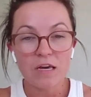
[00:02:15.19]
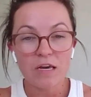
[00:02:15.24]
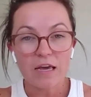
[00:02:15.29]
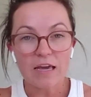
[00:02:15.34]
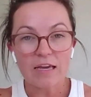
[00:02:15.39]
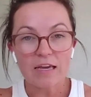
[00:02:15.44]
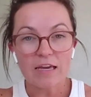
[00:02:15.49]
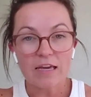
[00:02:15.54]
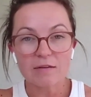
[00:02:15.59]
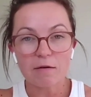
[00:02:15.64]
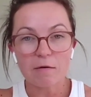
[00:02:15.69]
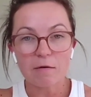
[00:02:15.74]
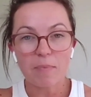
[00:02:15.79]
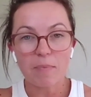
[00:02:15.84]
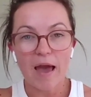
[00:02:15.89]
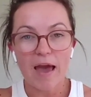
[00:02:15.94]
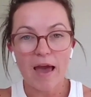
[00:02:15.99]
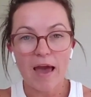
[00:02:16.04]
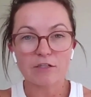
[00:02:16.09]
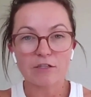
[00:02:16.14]
is
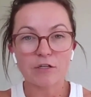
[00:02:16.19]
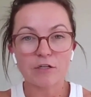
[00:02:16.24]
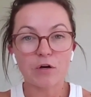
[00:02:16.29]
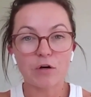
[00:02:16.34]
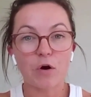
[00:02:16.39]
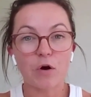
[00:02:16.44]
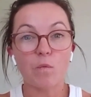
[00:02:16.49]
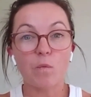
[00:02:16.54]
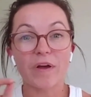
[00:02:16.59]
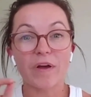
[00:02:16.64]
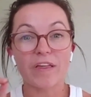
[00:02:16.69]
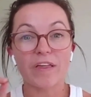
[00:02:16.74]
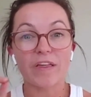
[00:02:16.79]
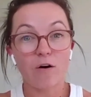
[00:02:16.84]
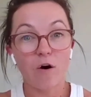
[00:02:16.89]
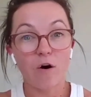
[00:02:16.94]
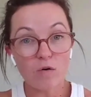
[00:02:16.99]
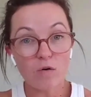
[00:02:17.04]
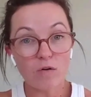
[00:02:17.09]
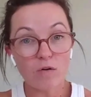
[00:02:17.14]
pay-as-you-go
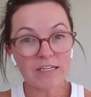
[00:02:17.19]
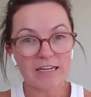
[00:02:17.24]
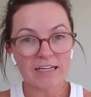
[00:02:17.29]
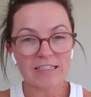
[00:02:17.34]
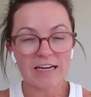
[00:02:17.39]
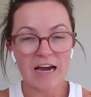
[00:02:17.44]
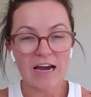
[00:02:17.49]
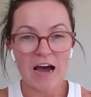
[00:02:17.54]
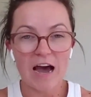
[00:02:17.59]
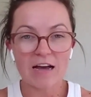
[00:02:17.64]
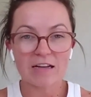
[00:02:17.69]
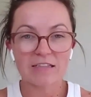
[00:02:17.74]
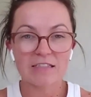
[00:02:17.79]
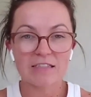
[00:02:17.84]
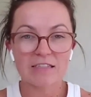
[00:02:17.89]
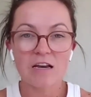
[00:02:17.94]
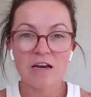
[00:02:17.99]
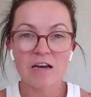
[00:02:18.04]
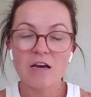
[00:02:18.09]
withholding tax.